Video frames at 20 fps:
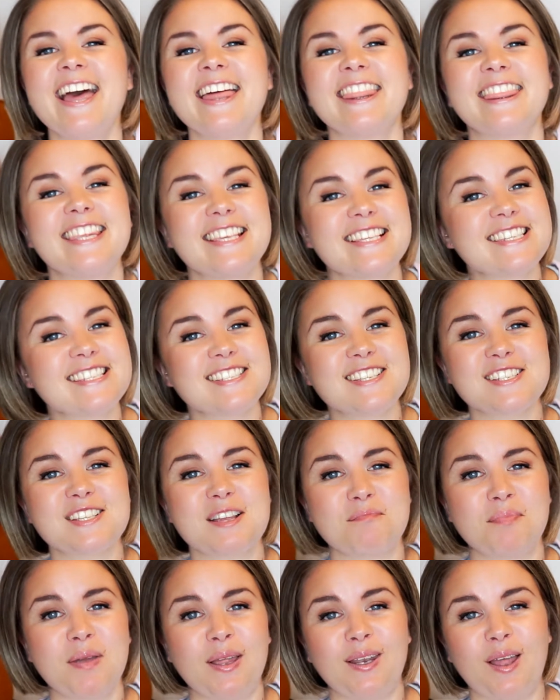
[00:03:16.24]
this has
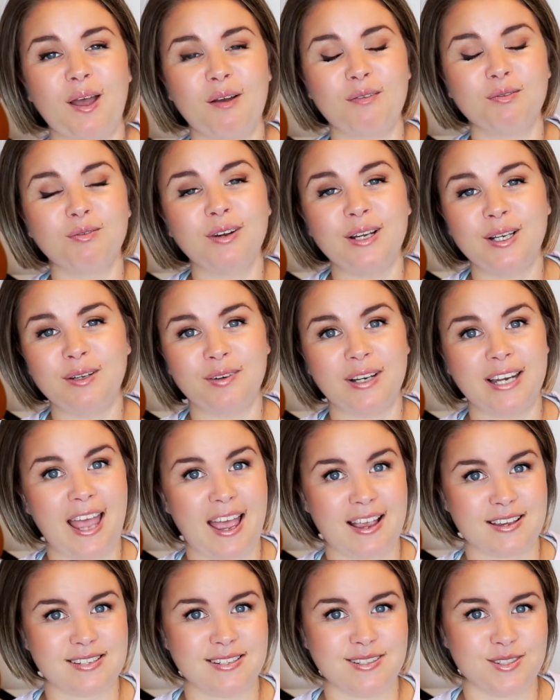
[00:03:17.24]
just been a really
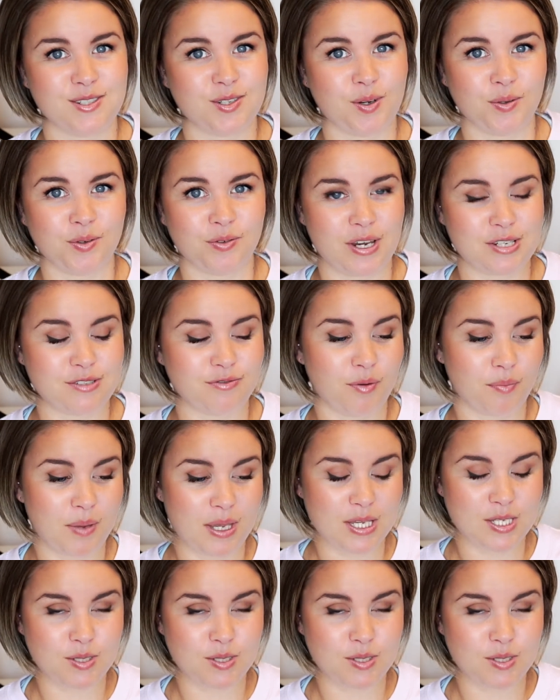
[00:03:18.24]
excellent shoulder rest for me.